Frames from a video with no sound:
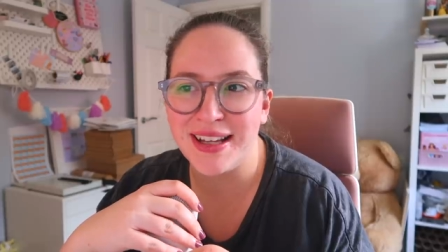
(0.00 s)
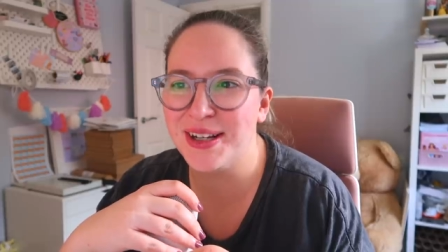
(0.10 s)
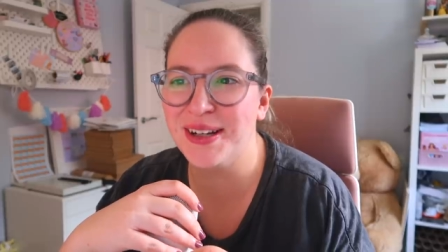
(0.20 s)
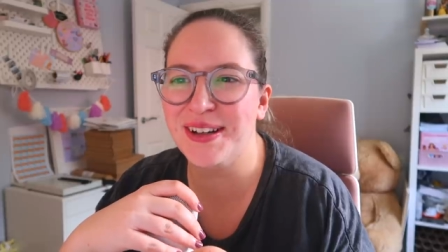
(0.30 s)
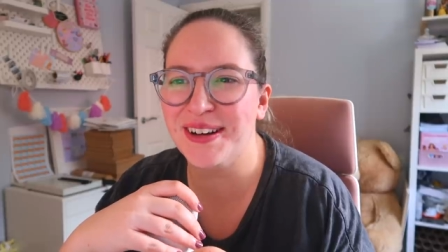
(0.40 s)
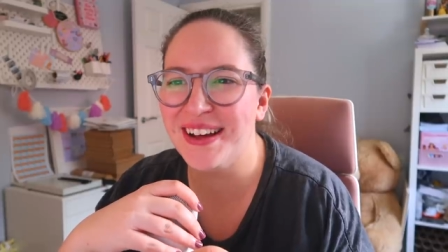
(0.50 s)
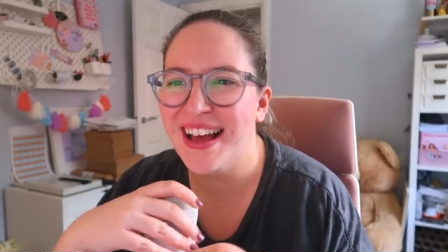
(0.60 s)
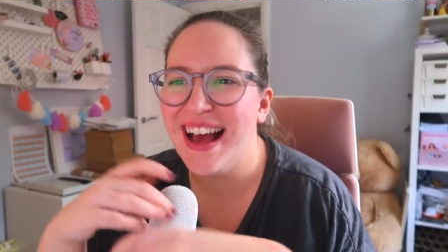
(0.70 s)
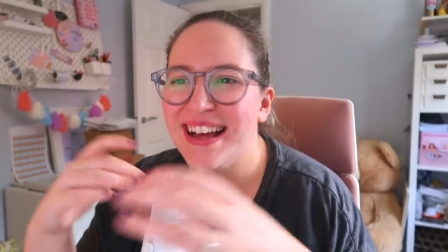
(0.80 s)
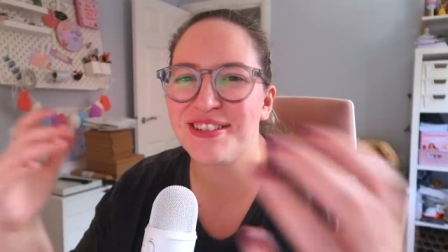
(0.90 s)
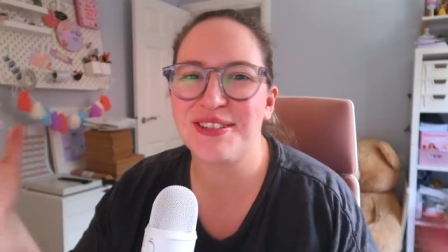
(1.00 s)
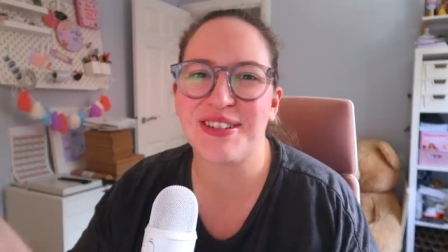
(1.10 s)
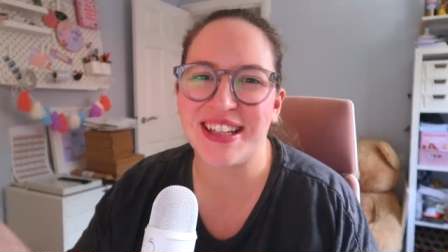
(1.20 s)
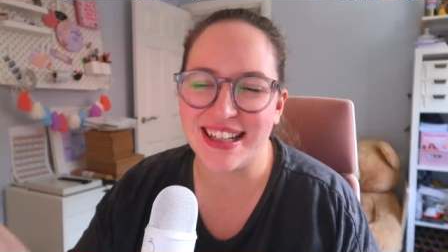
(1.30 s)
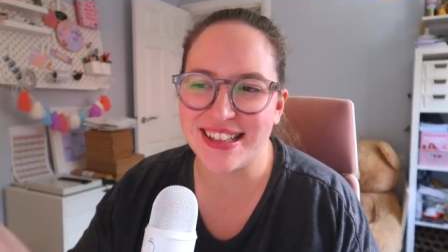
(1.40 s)
I don't know I don't know
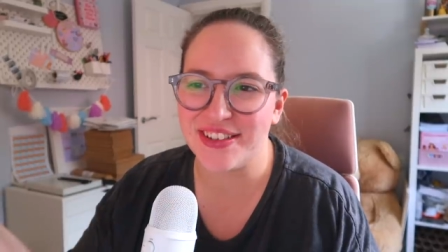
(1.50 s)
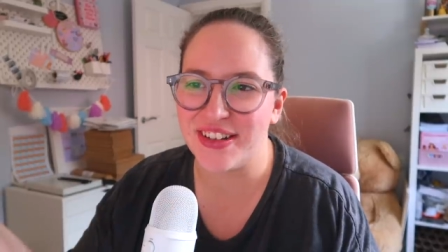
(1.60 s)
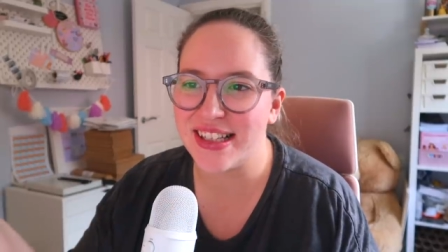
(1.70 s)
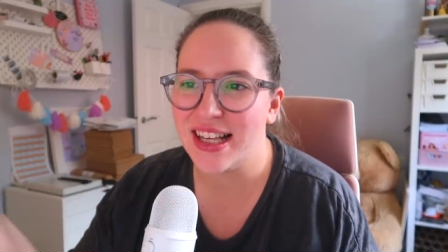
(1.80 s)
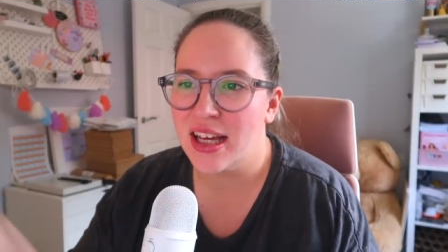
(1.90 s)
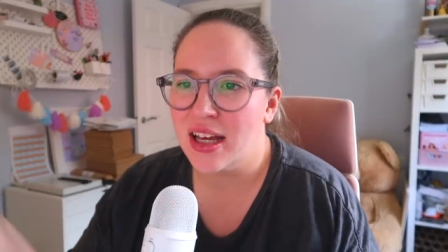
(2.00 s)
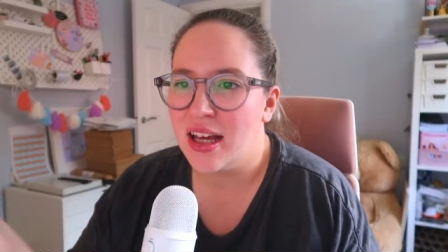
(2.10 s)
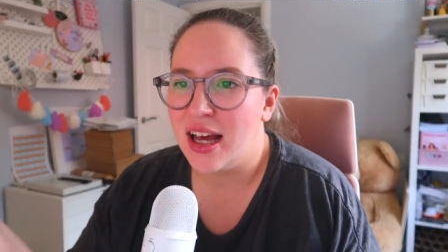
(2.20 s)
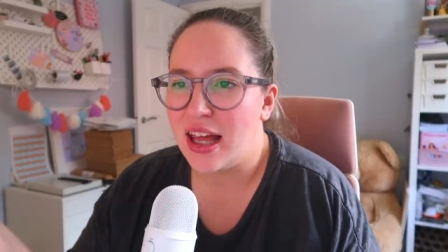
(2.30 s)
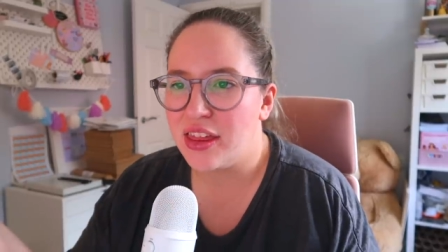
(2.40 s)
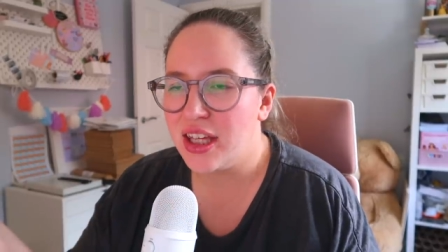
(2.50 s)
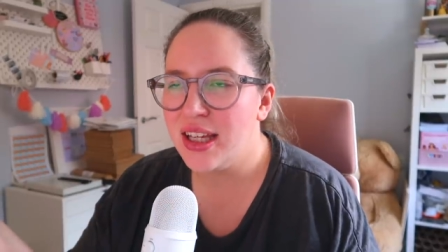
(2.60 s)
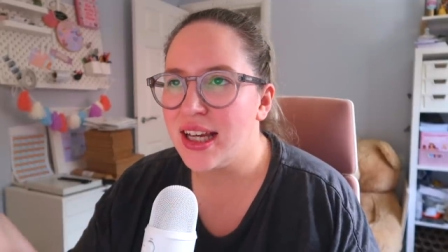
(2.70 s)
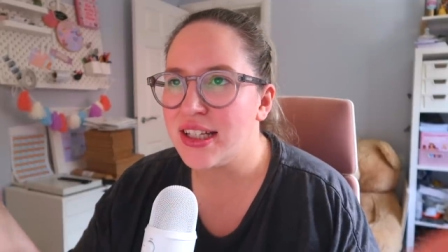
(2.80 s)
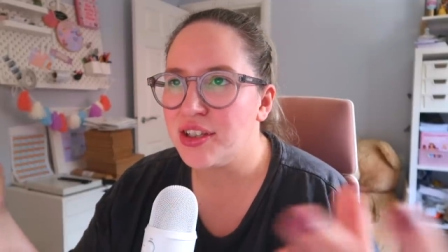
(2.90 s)
what the answer is I
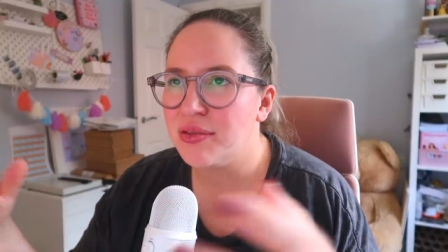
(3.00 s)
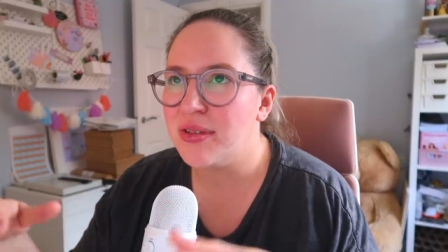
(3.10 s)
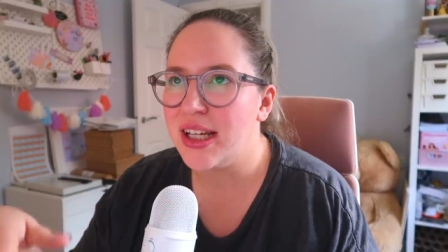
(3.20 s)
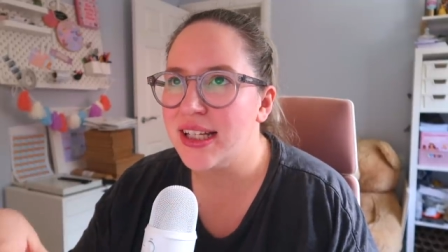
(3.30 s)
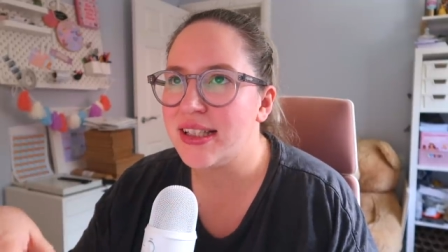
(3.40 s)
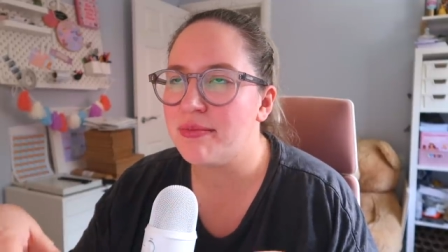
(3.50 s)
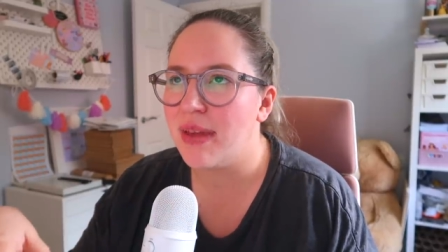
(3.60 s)
think I do need to